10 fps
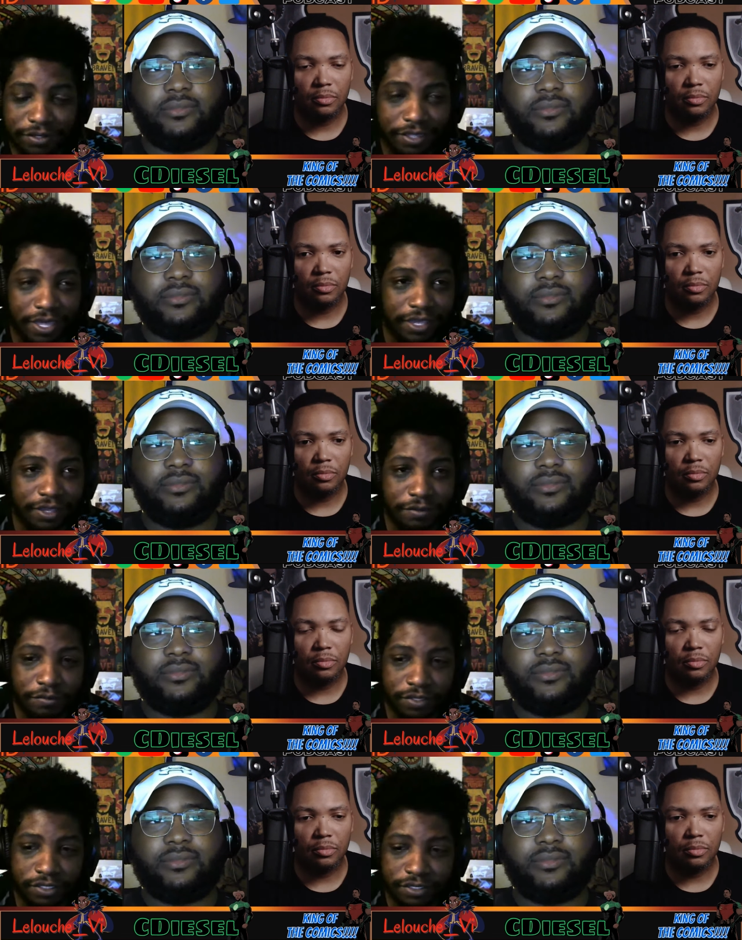Speaker 1: they
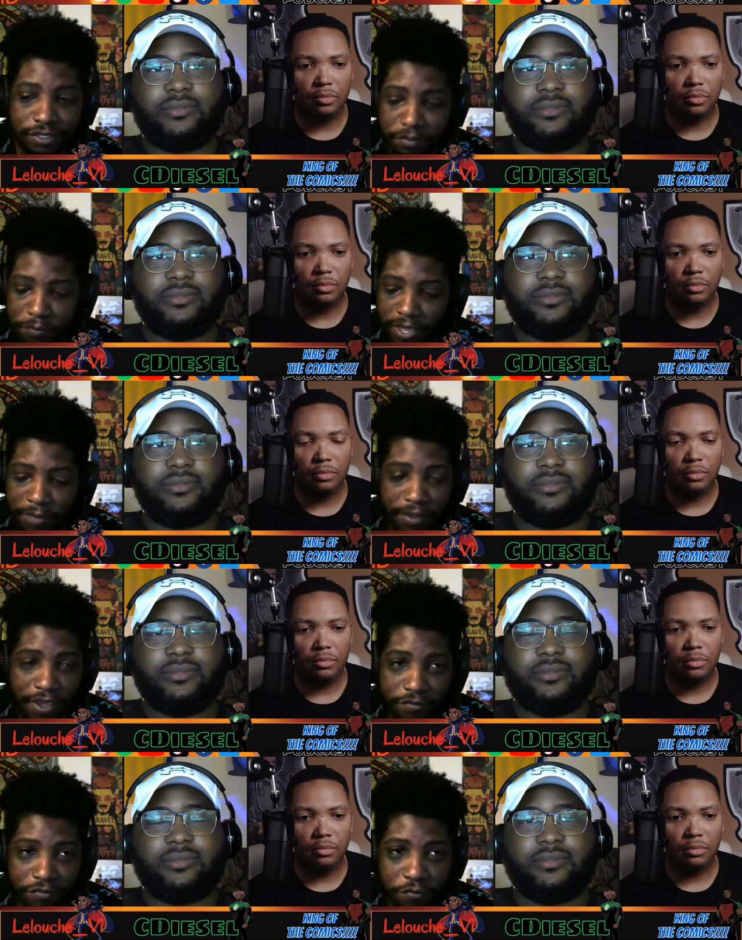took
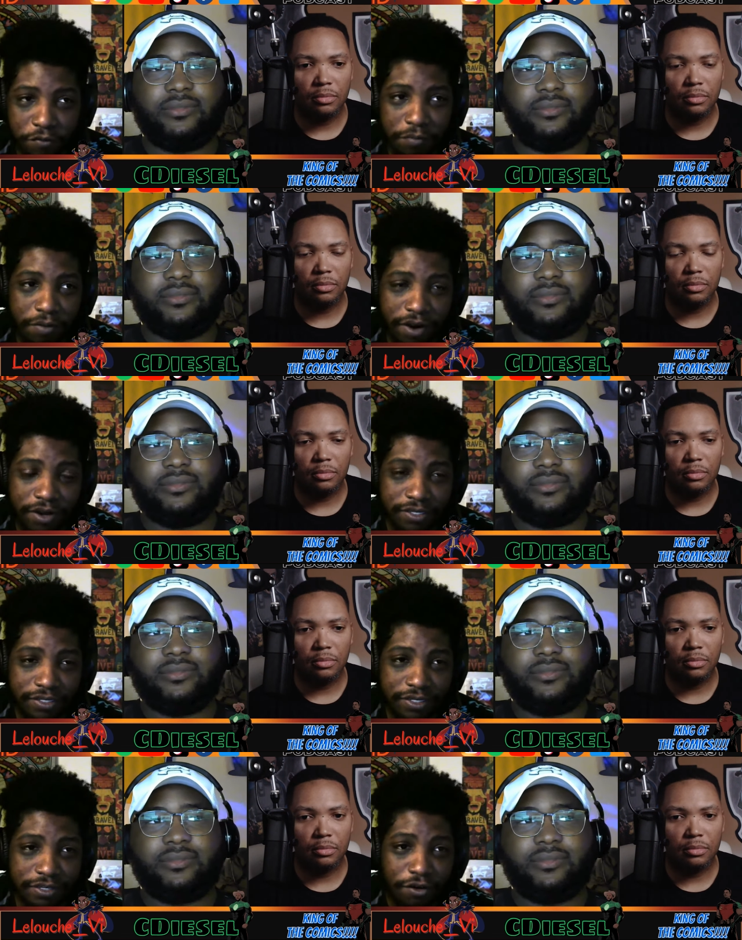Batman from one part of the
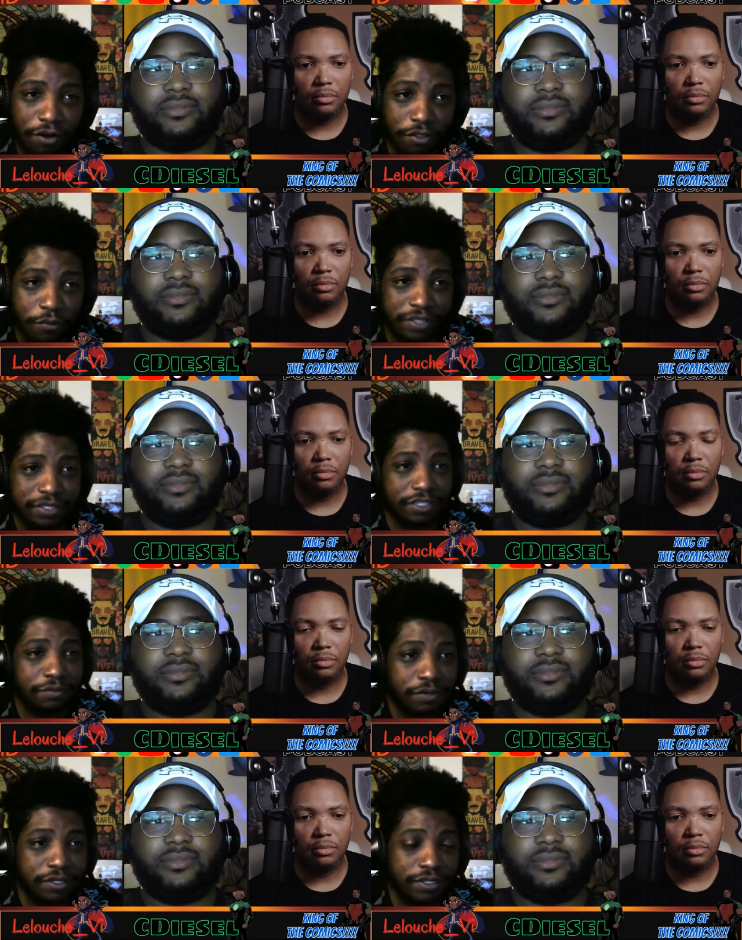city all the way to this
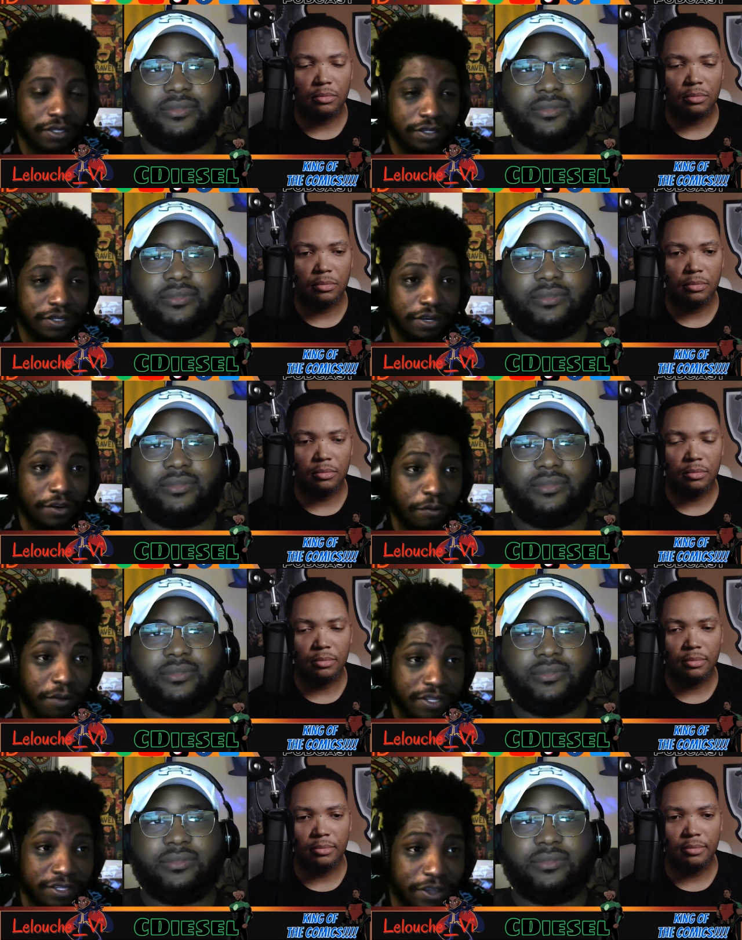precinct, and
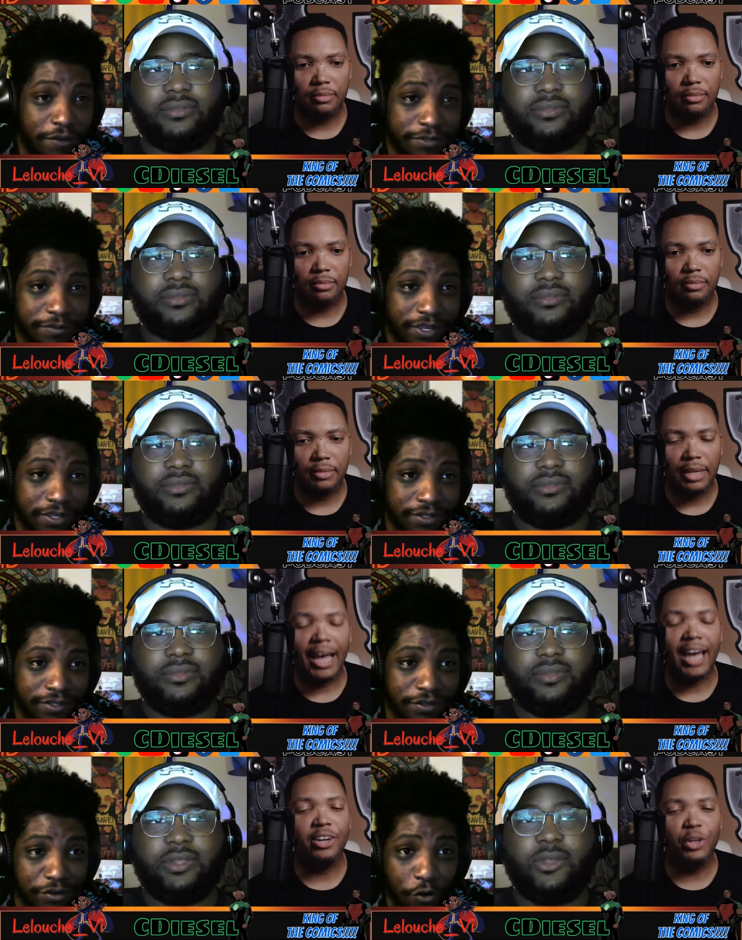nobody took off his mask.
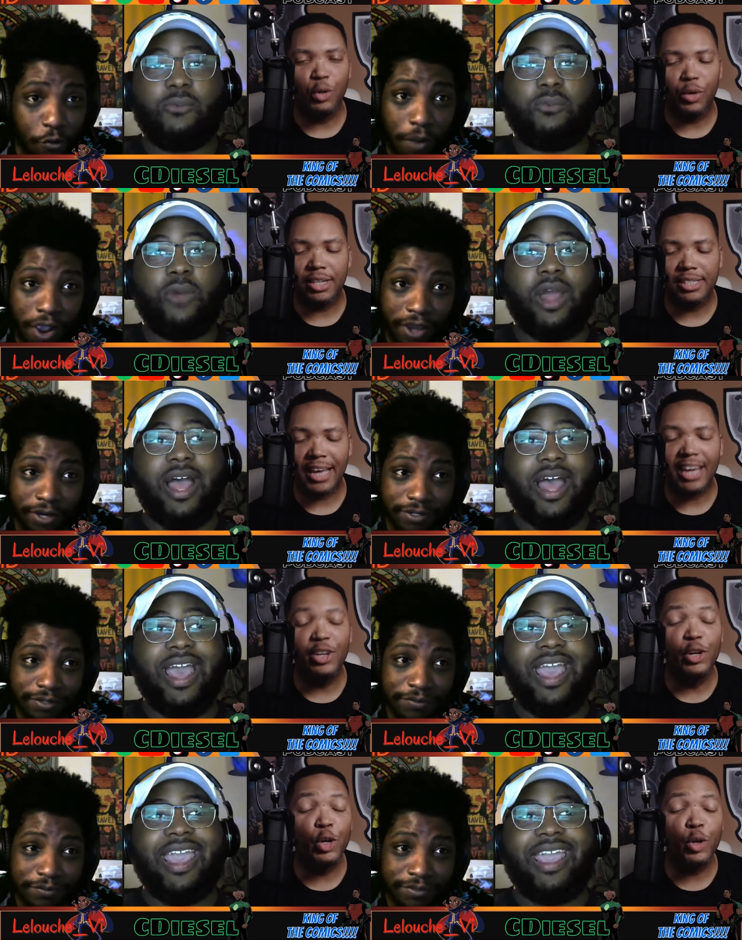
Speaker 2: I knew you were gonna say.
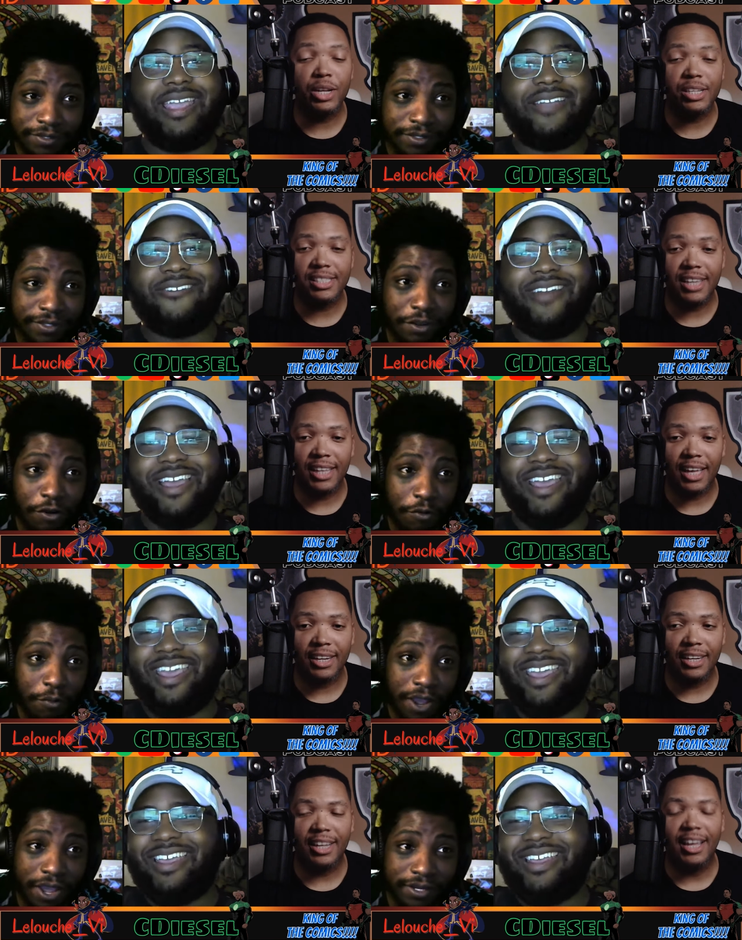I knew you were gonna
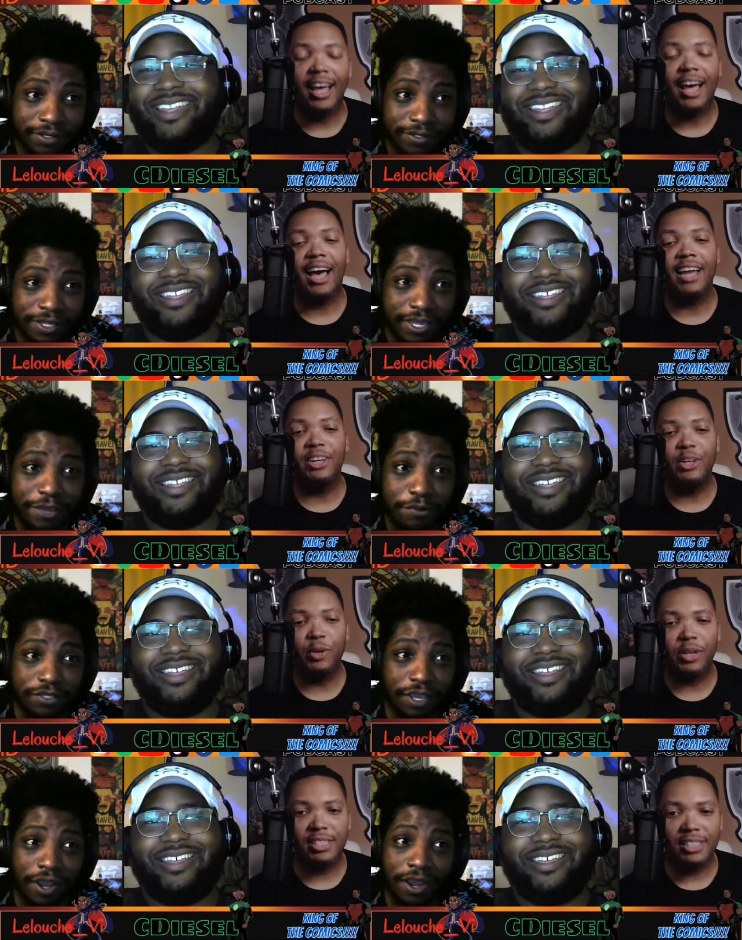say right. that. I knew you
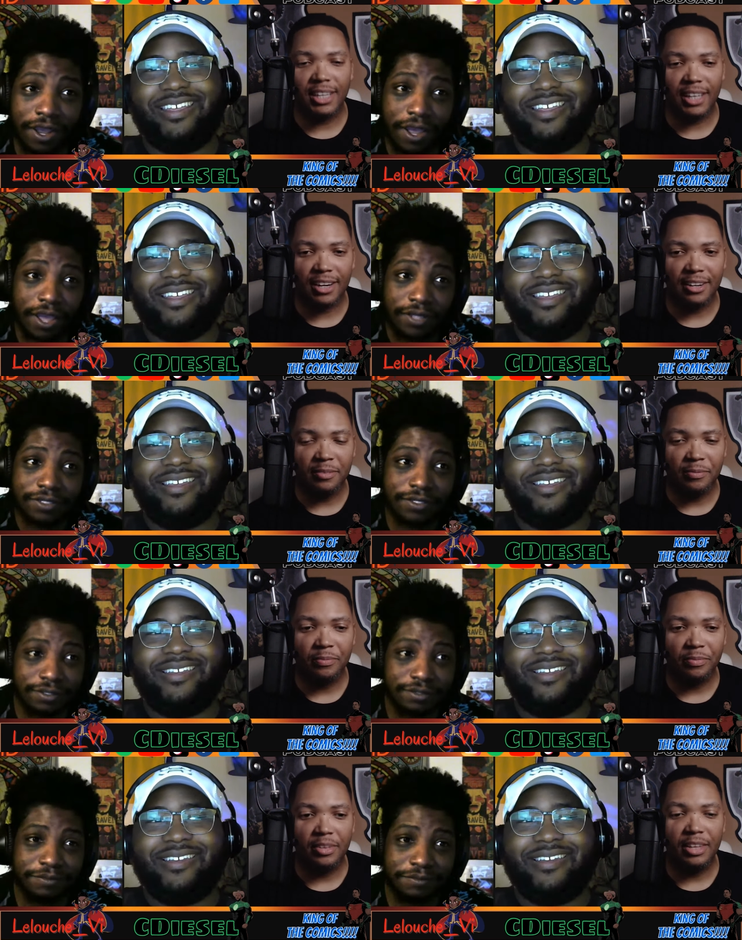were gonna say that.
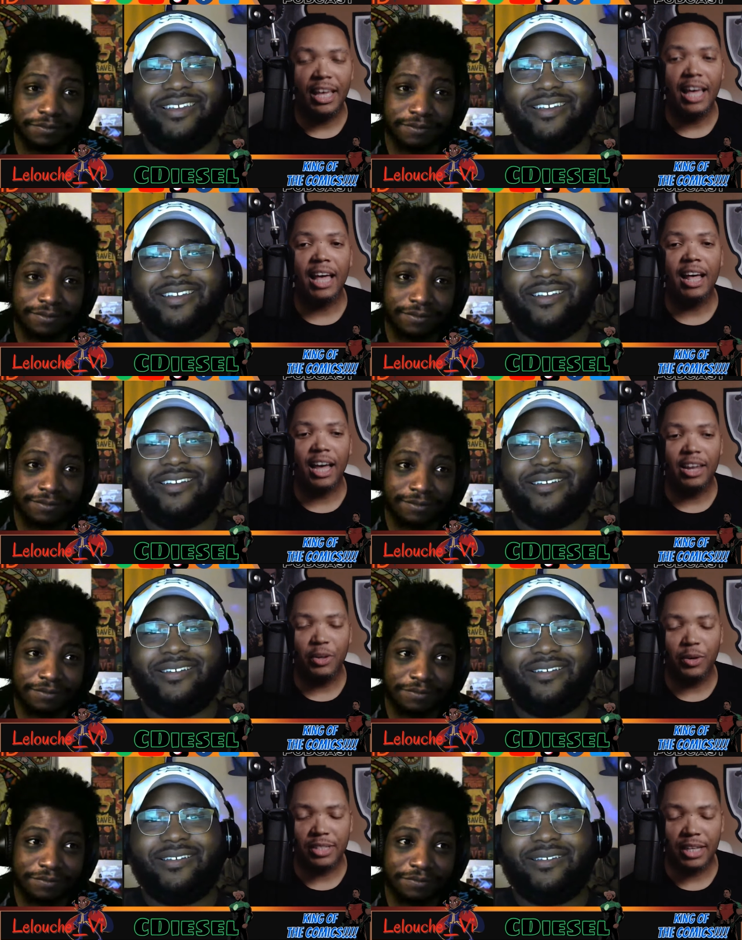I knew
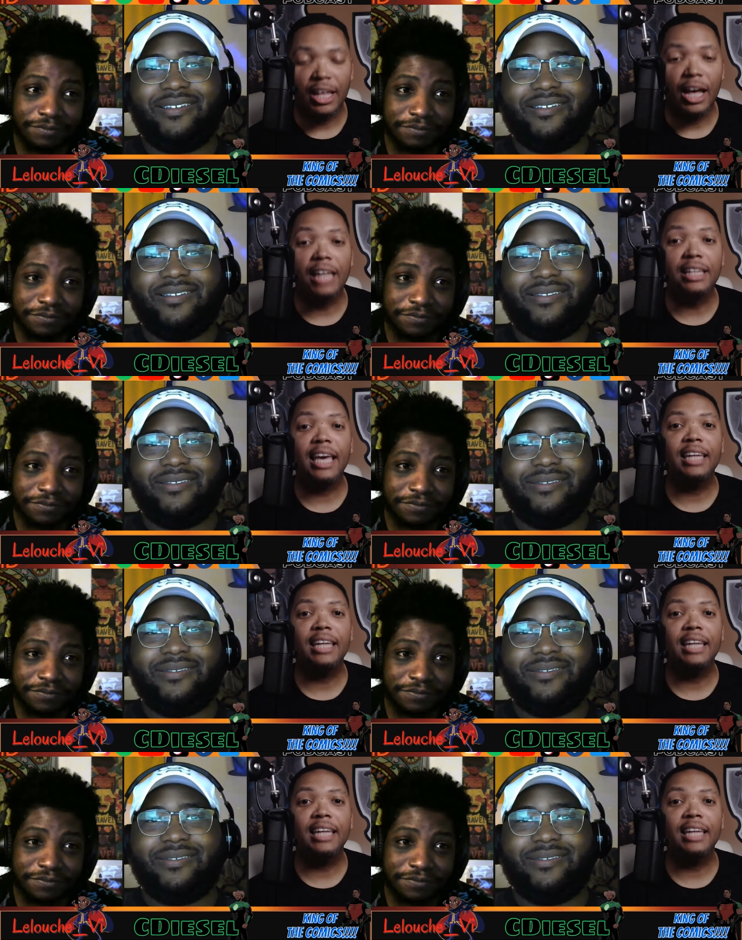you were gonna say that. At, le- at